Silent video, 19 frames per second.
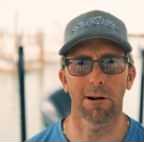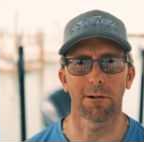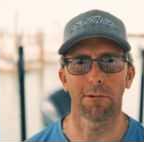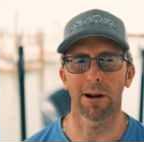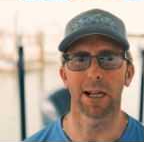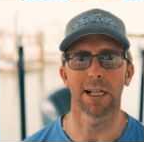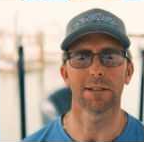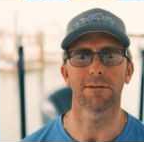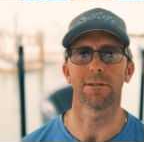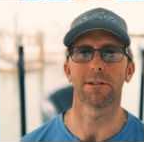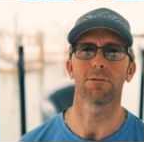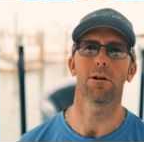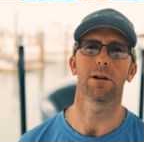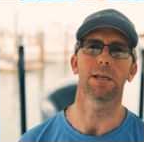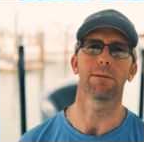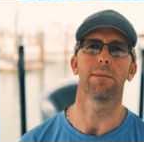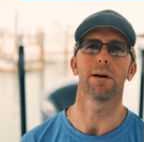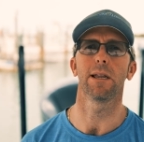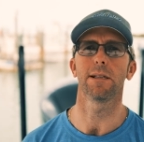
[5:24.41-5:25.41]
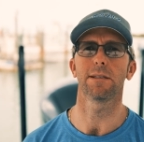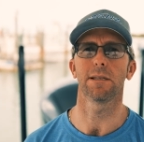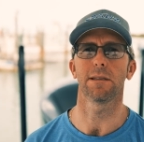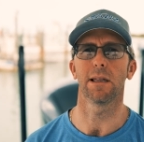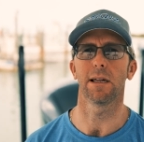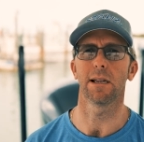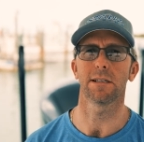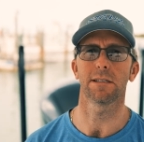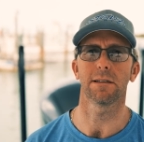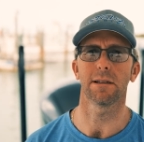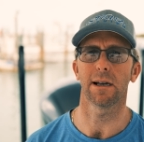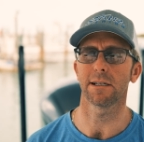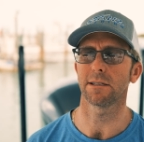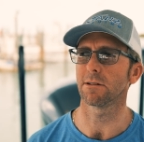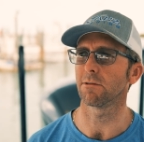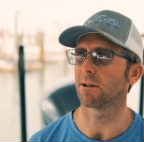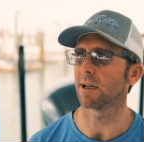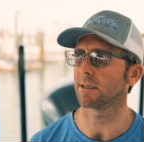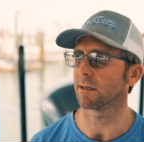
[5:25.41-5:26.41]
it rains for 20 minutes, and then it's nice
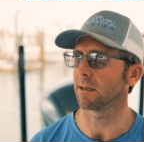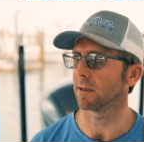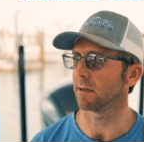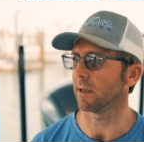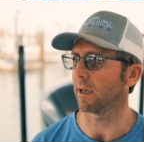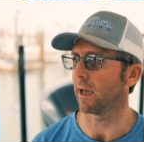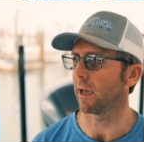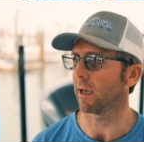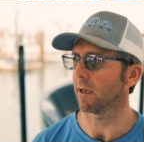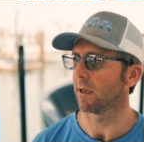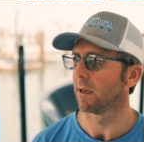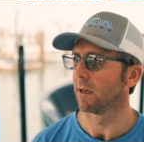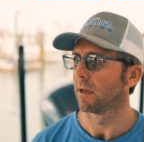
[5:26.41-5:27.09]
the rest of the day.